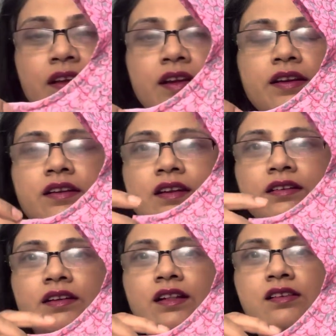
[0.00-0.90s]
It
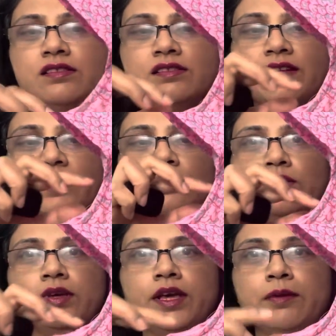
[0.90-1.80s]
does tend to
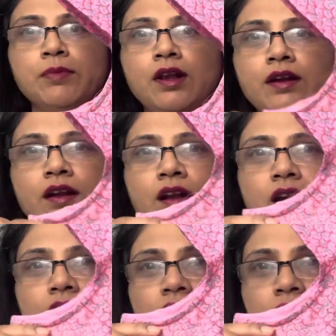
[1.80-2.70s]
gape a
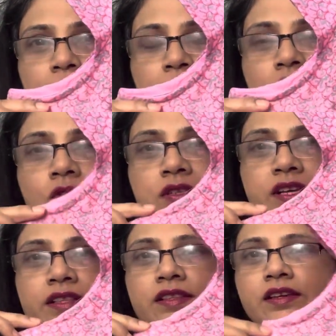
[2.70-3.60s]
little because
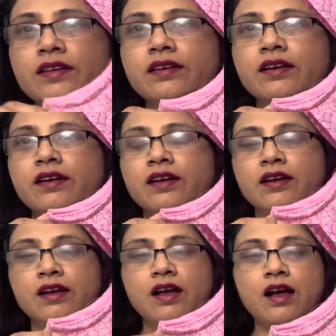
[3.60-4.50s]
I think
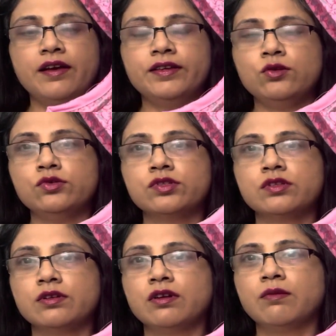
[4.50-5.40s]
I used
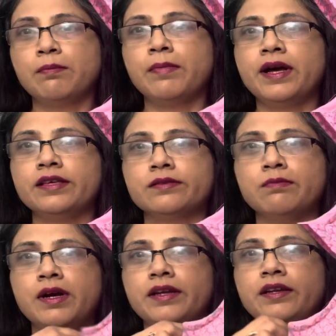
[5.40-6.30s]
bias
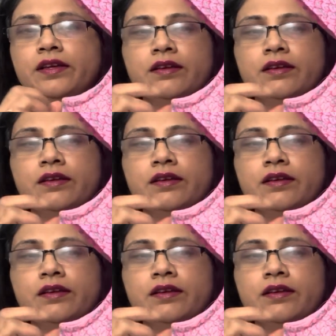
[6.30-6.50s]
binding.